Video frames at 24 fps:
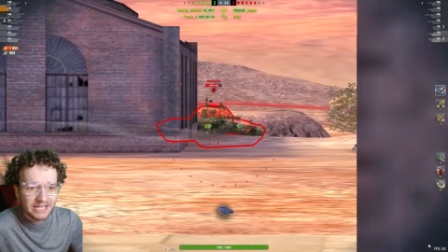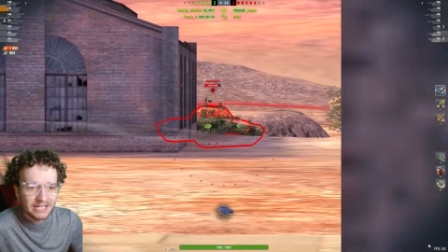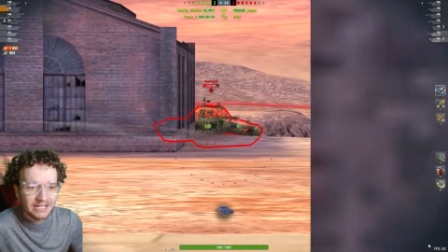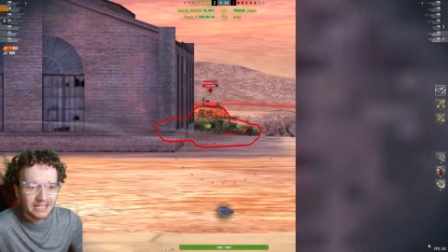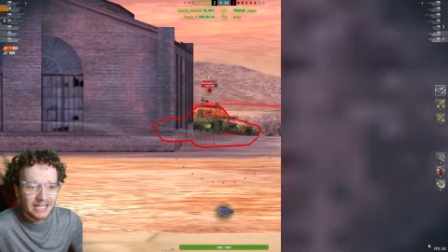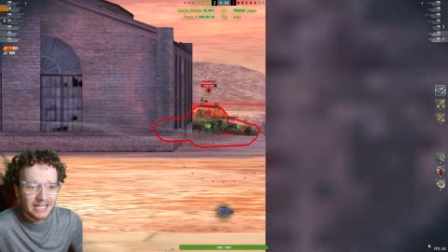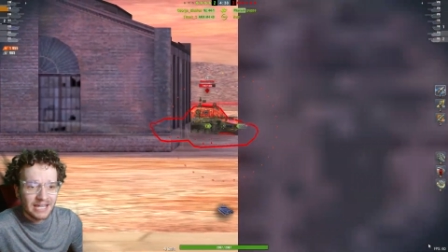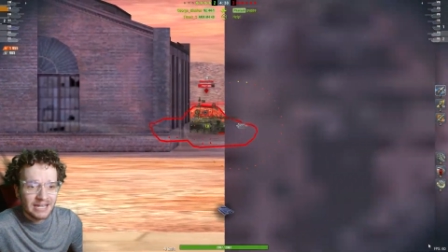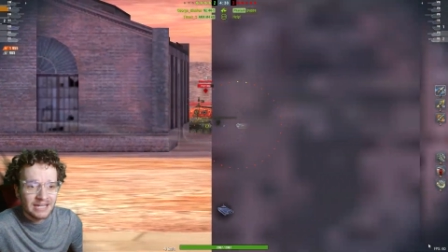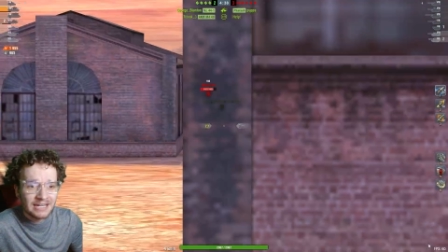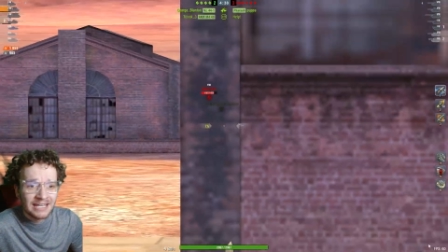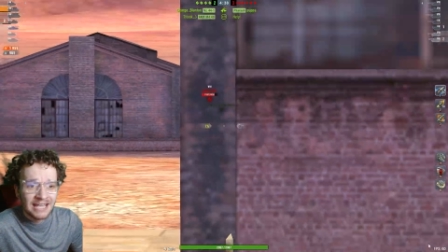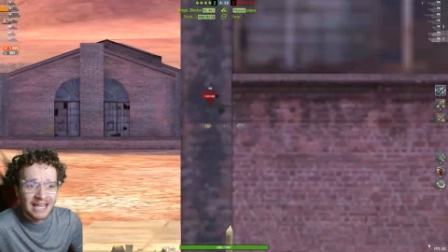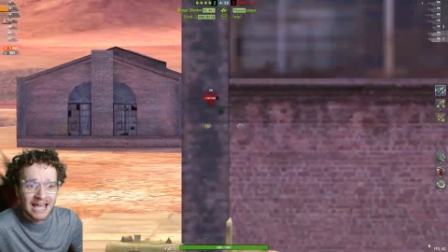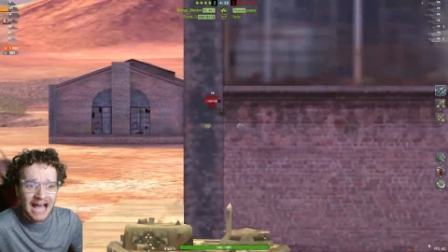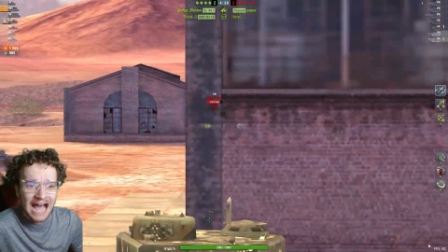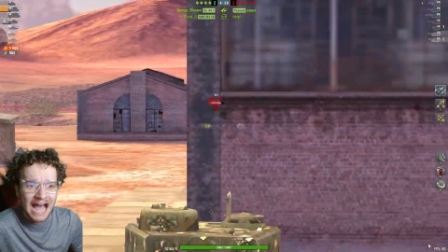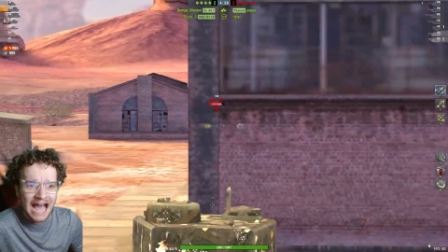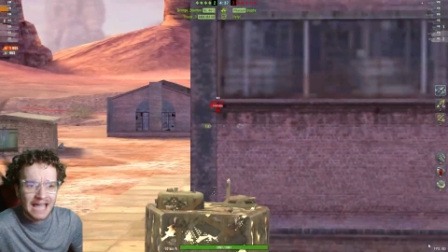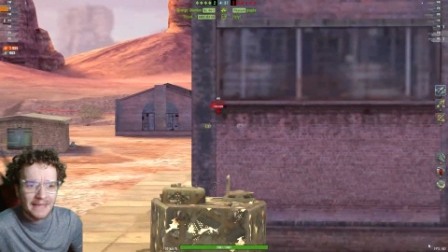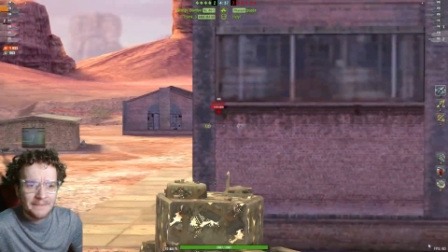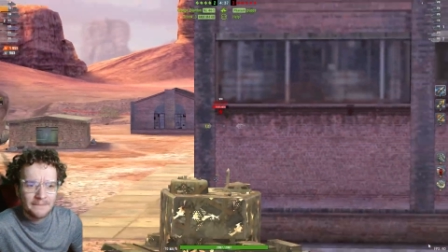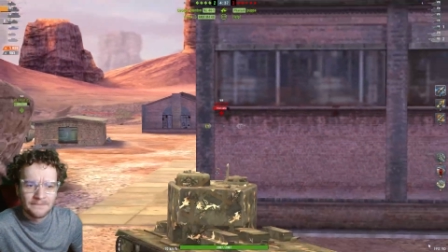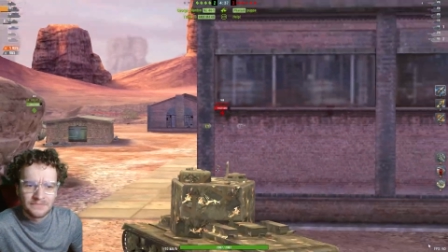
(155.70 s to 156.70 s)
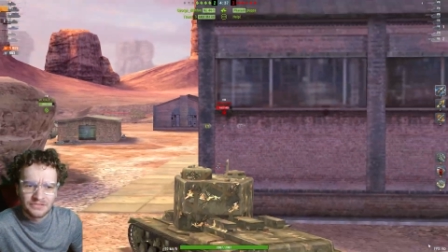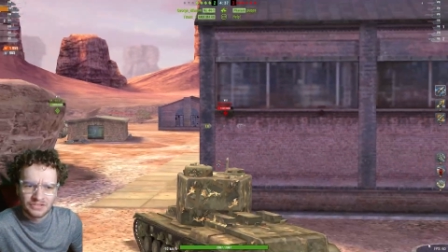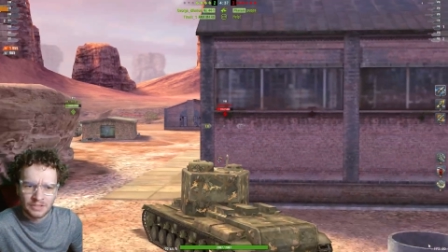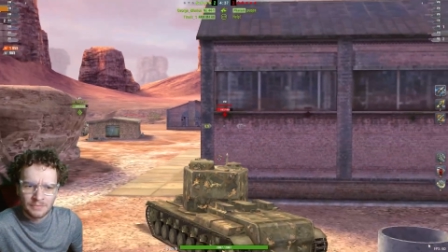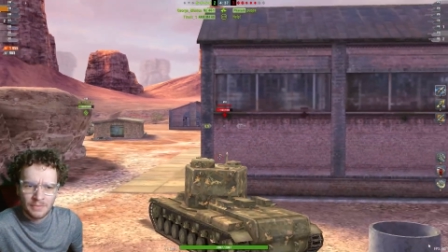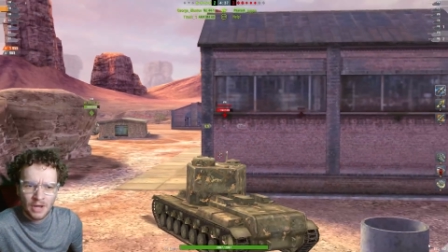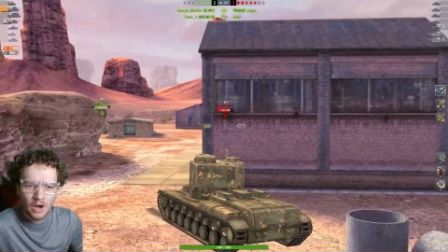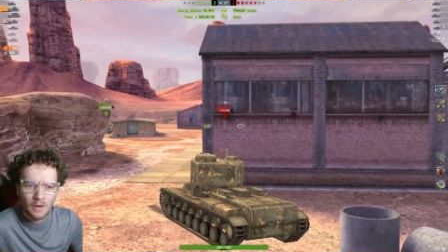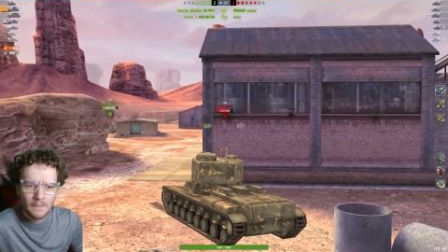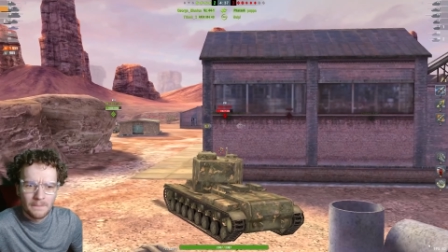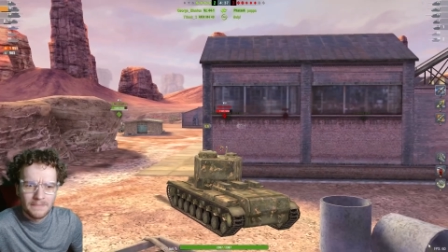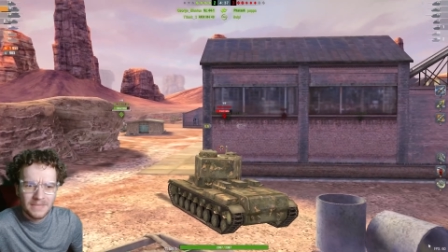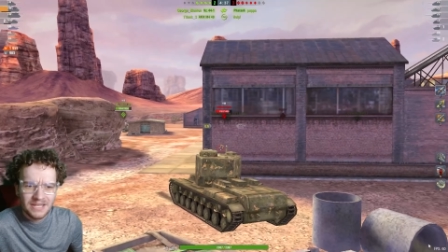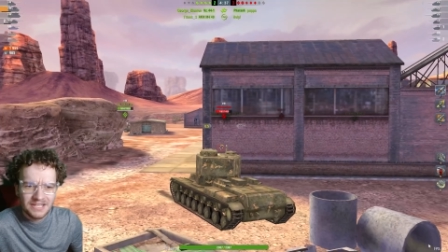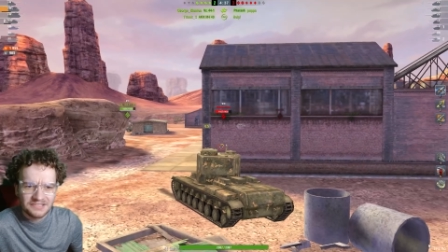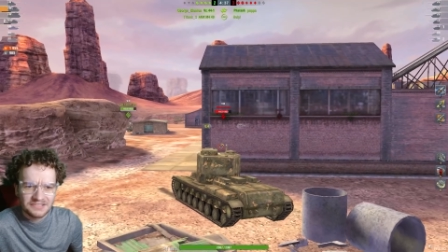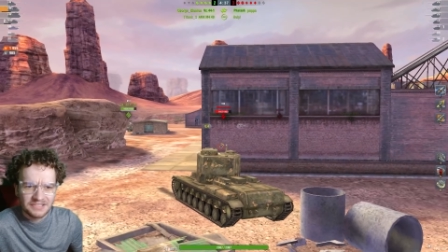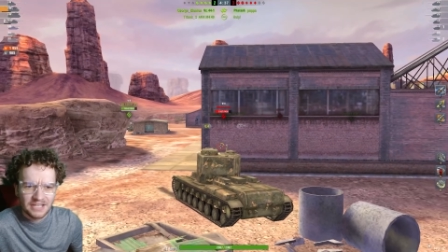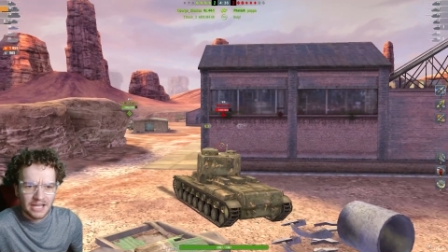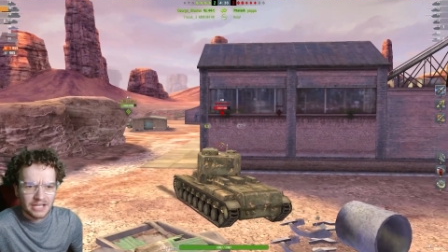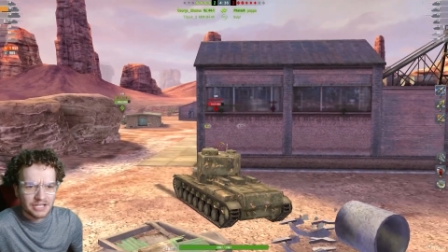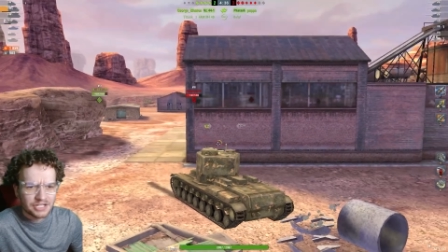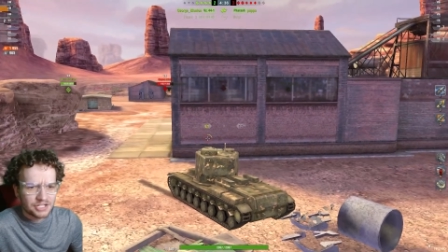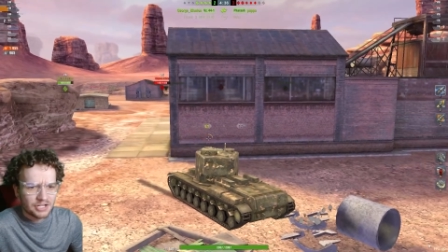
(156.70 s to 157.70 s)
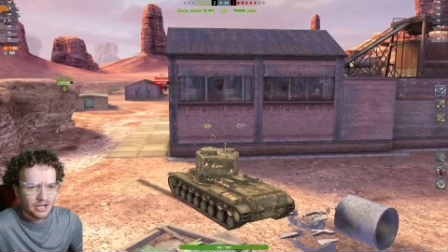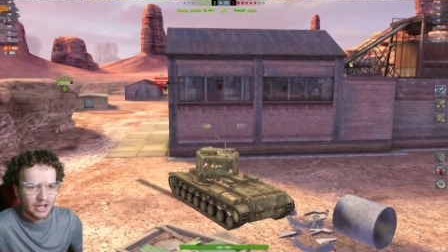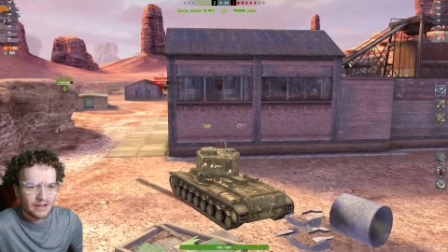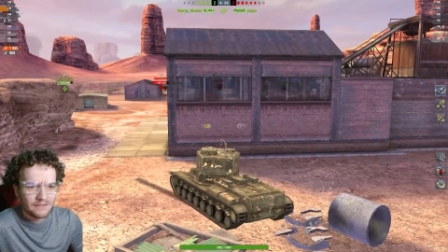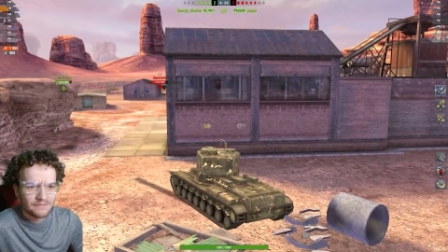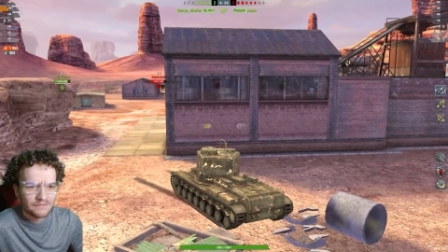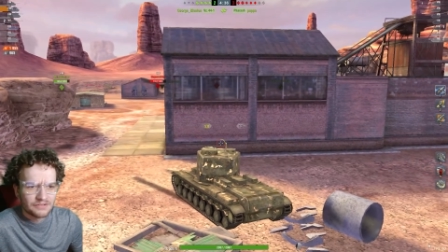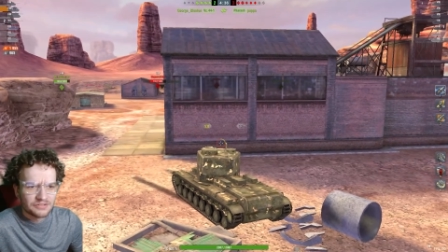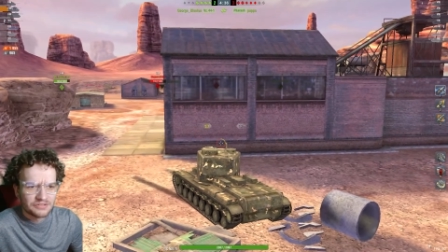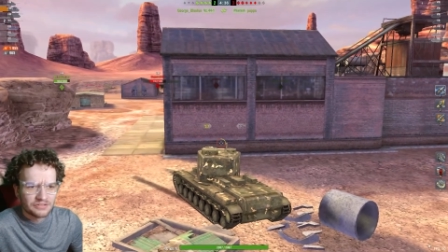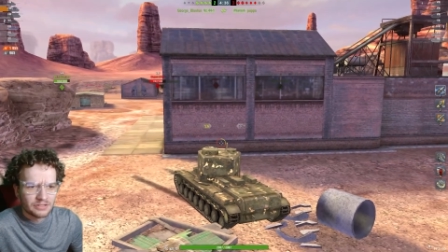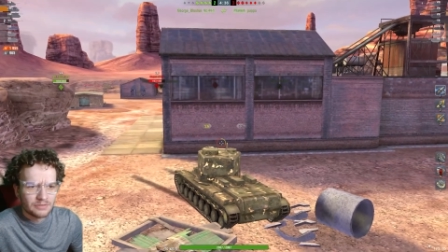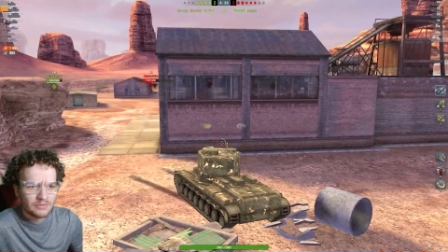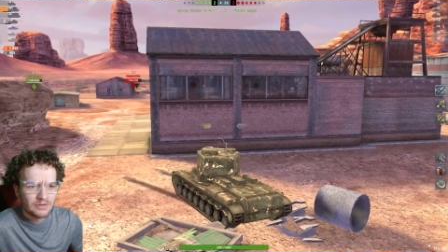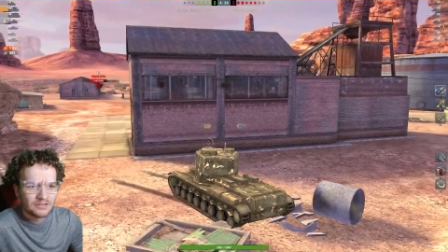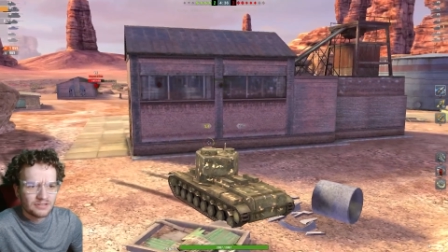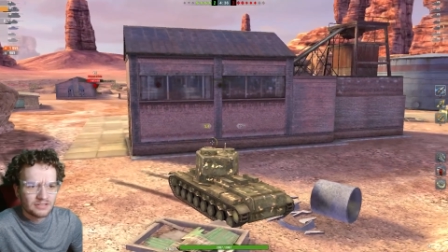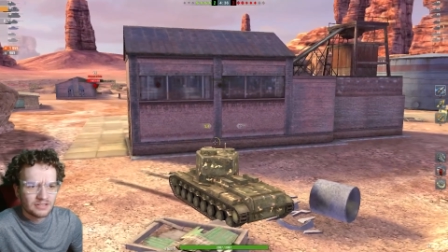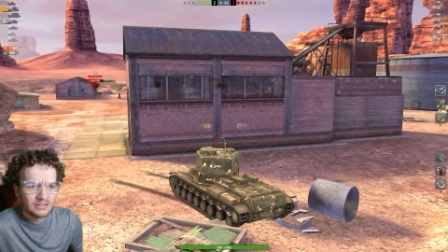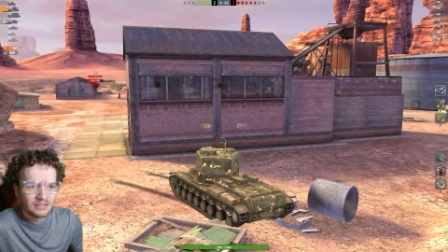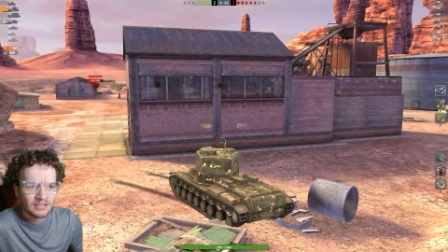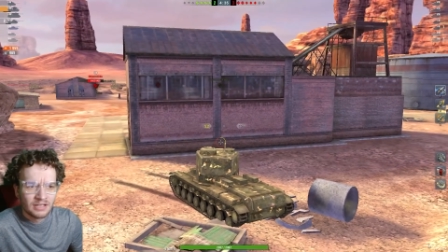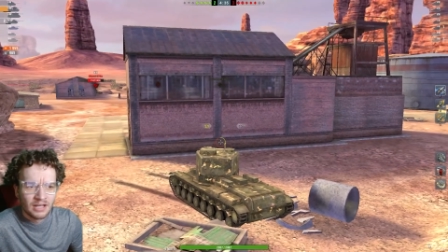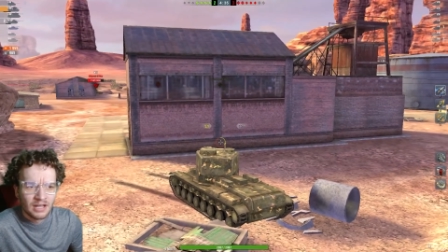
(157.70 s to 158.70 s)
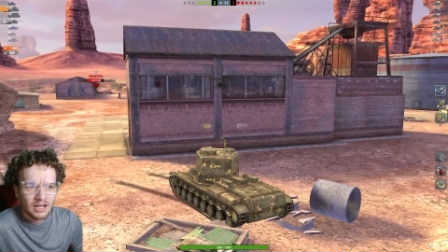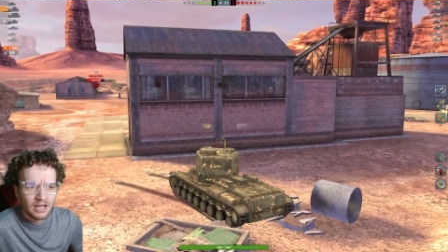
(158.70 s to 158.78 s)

again. I somehow missed that shot for some reason.